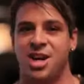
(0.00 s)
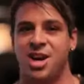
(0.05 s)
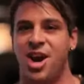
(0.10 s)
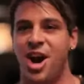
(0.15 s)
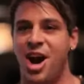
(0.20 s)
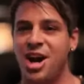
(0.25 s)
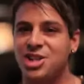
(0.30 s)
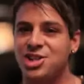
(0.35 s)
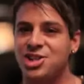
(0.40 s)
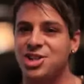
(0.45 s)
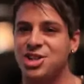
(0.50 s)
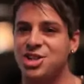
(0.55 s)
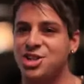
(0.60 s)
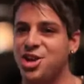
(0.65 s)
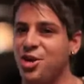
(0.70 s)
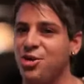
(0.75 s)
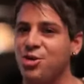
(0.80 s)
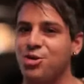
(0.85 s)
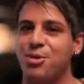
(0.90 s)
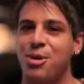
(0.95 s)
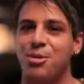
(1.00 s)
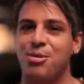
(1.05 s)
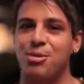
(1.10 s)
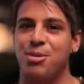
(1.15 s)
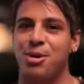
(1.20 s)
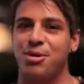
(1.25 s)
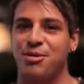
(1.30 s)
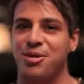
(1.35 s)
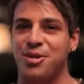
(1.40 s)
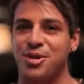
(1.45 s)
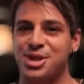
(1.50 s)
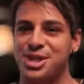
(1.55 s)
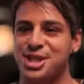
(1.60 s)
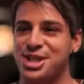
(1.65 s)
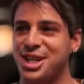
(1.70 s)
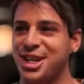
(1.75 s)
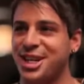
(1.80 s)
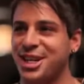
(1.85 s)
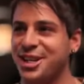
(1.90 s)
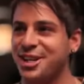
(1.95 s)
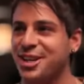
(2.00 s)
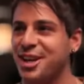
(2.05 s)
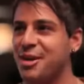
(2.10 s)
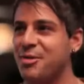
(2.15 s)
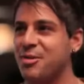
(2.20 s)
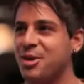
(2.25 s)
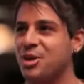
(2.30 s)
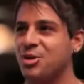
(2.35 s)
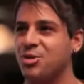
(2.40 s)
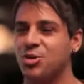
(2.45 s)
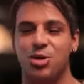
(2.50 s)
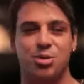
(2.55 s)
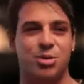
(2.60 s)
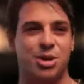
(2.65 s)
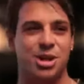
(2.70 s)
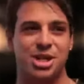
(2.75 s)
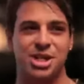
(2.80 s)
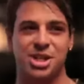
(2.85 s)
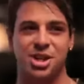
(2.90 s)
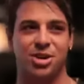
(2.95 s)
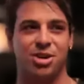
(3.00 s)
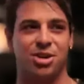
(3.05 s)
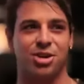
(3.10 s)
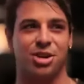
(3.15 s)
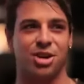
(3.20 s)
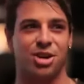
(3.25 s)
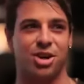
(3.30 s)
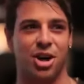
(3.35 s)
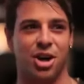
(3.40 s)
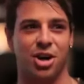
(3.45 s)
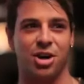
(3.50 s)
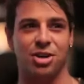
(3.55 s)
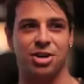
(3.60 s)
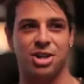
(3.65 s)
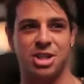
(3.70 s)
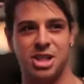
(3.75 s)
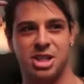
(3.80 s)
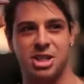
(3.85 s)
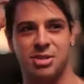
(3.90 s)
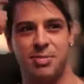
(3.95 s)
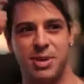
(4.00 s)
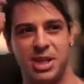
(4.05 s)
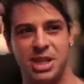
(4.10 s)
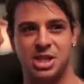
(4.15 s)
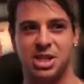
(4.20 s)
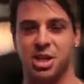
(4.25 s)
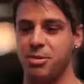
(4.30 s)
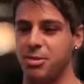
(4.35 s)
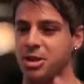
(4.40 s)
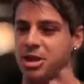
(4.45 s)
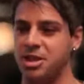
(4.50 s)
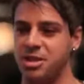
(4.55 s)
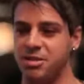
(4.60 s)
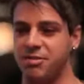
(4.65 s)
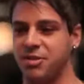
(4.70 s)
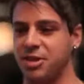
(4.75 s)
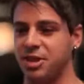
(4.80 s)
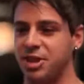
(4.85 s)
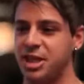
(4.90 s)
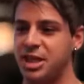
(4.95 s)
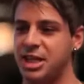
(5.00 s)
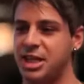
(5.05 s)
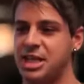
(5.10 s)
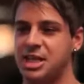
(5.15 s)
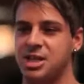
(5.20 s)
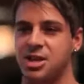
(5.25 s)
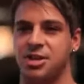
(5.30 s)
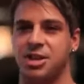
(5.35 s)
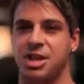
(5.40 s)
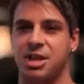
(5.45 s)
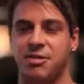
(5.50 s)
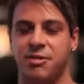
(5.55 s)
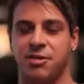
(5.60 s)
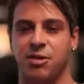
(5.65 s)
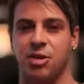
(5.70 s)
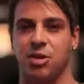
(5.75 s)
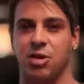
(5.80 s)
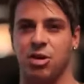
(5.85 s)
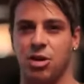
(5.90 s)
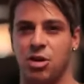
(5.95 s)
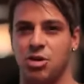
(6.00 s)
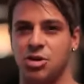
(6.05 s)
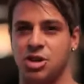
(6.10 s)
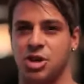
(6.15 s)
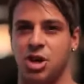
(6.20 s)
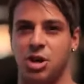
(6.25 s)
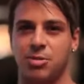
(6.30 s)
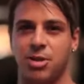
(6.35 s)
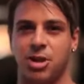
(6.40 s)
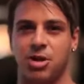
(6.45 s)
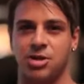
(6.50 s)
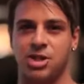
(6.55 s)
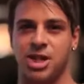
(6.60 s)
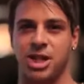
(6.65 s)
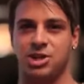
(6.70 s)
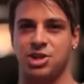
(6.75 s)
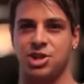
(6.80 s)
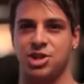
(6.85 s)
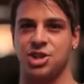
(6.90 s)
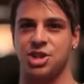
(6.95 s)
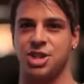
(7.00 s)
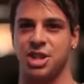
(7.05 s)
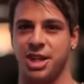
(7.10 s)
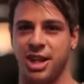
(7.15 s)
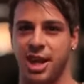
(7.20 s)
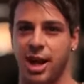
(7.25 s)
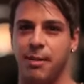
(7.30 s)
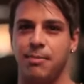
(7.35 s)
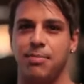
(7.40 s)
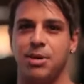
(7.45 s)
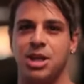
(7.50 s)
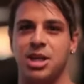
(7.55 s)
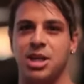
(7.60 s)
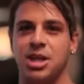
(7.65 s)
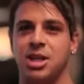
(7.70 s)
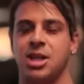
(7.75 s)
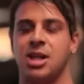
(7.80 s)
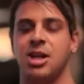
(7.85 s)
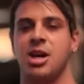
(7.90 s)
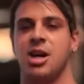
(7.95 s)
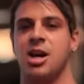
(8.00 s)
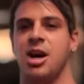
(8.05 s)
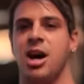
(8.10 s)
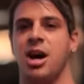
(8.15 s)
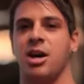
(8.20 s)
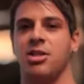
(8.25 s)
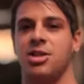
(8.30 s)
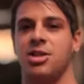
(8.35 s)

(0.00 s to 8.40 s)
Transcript: I actually don't remember my first set. I mean, it would have been so long ago. There's been so many different gigs. I think for a long time there I was actually just accompanying other